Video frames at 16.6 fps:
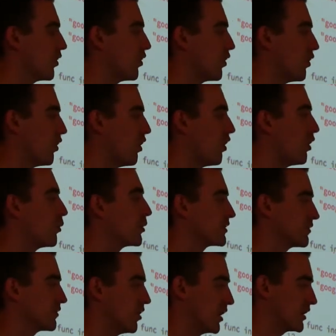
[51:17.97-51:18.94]
are all,
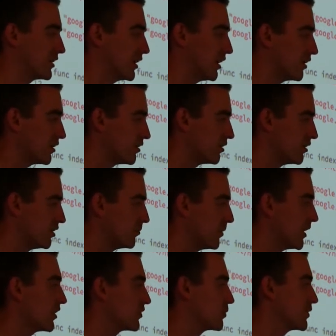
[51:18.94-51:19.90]
always logged in
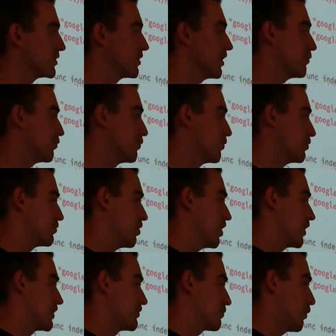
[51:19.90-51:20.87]
because we said
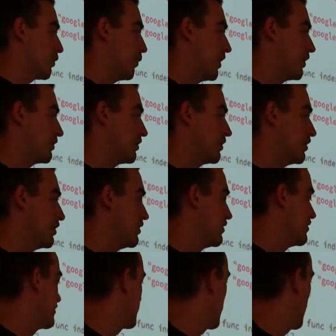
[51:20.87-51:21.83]
logins required.
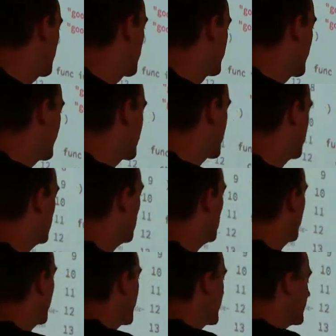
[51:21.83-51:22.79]
So it'll never get to
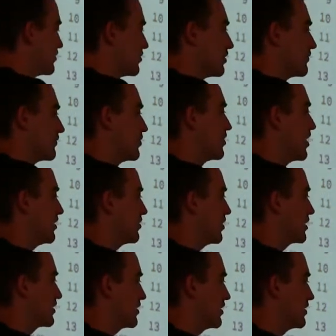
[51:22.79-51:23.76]
our handler if they're not
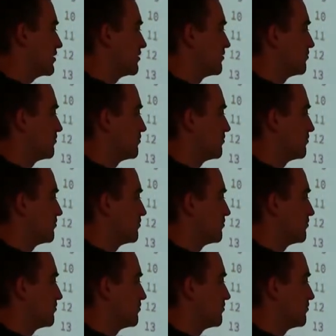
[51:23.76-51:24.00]
logged in